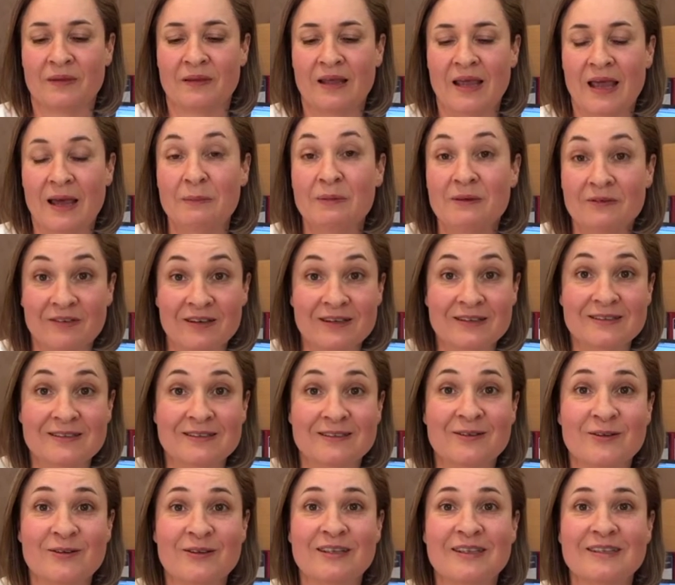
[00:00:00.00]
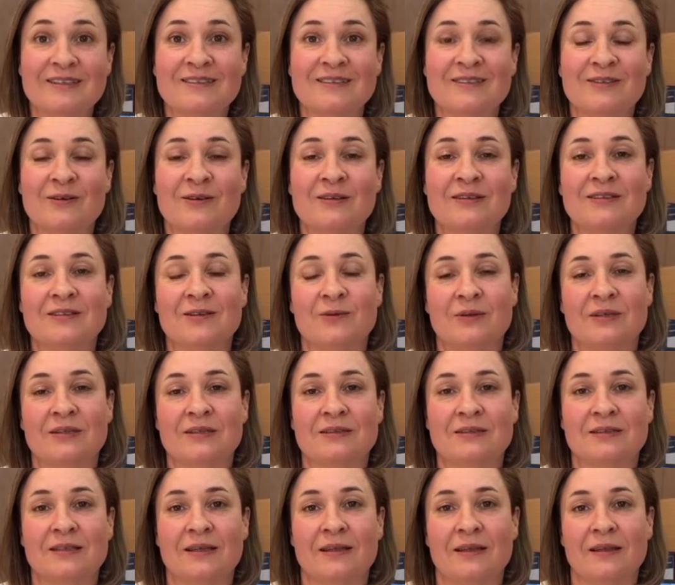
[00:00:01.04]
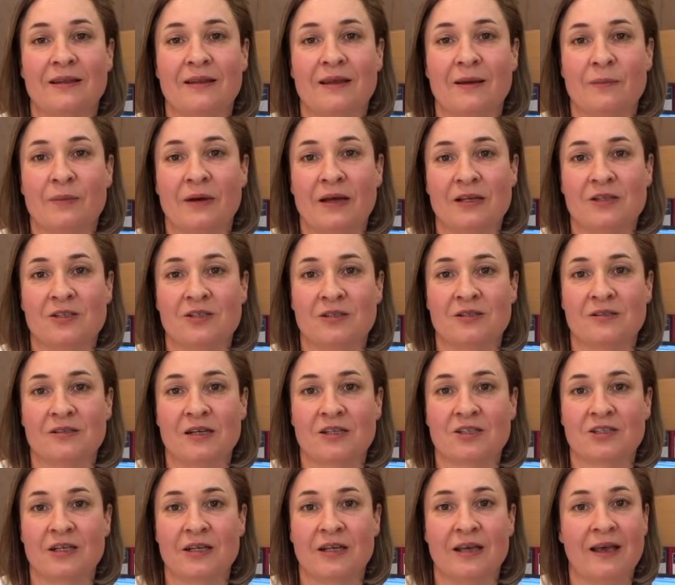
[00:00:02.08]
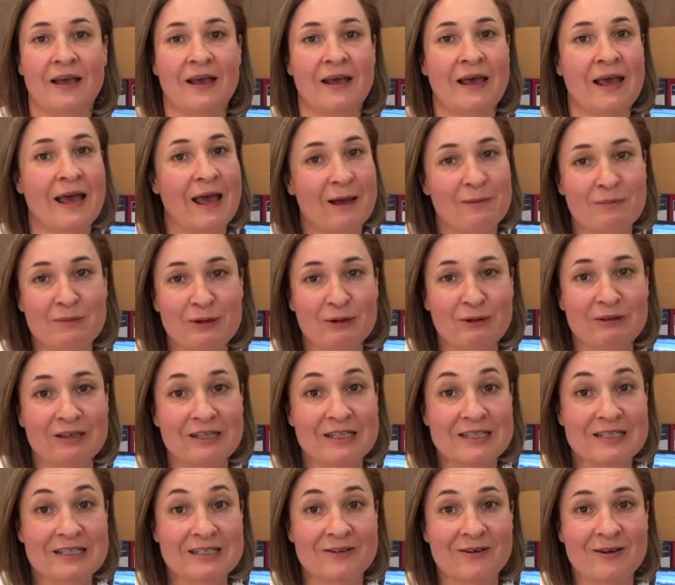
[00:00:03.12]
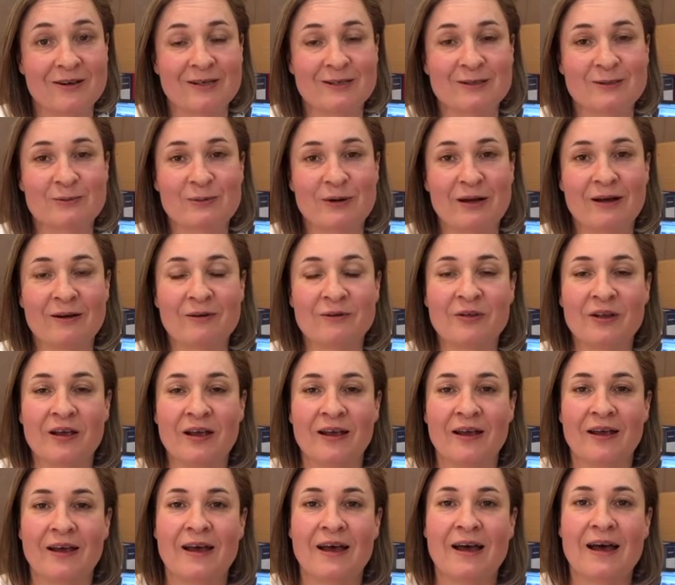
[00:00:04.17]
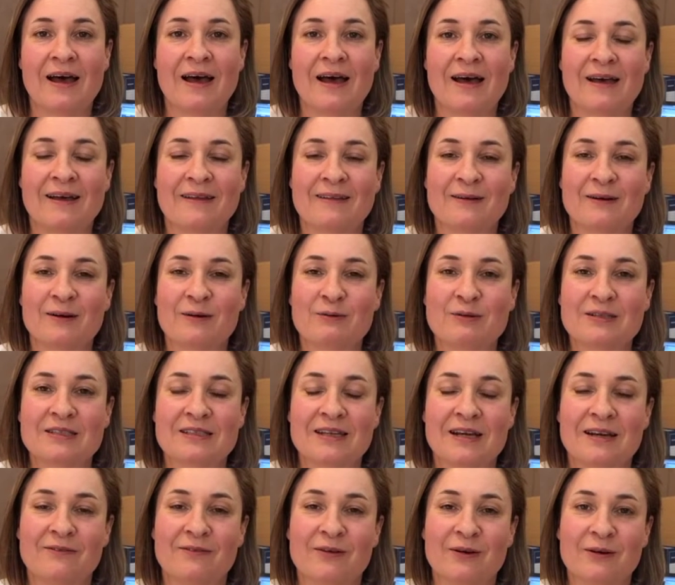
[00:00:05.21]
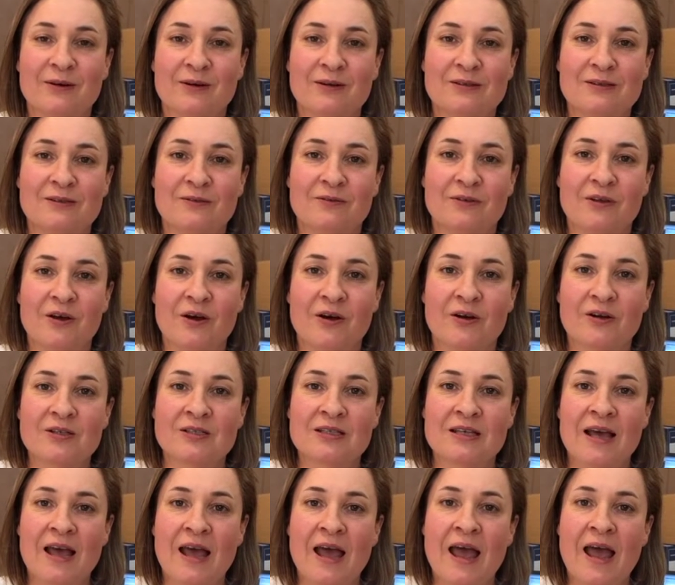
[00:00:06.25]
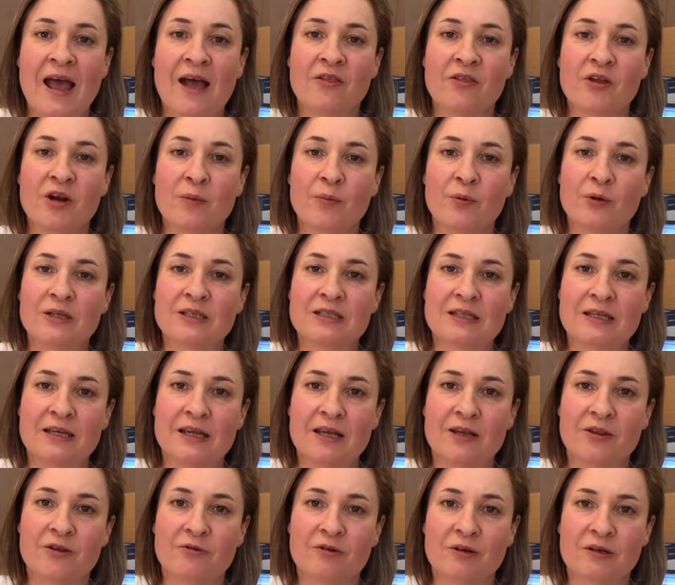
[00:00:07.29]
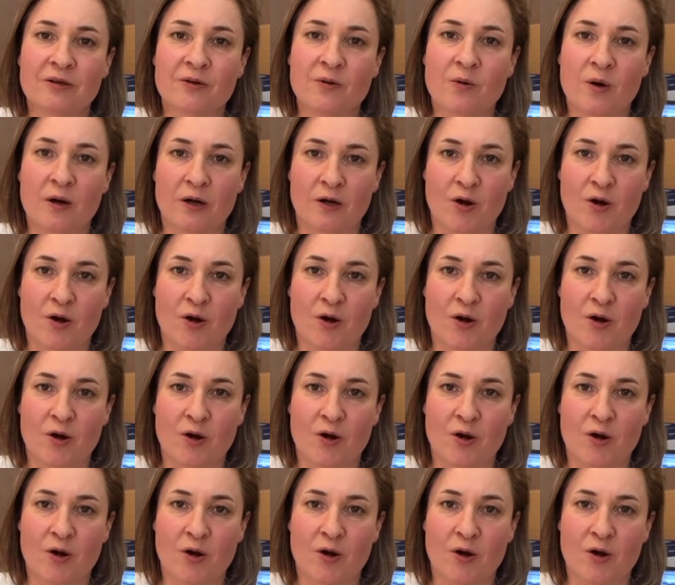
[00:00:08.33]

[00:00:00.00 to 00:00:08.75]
happy faces on the inside, so we can see that that patient is actually happy on the inside as well. I always take photos of those, and then I put it together in quite a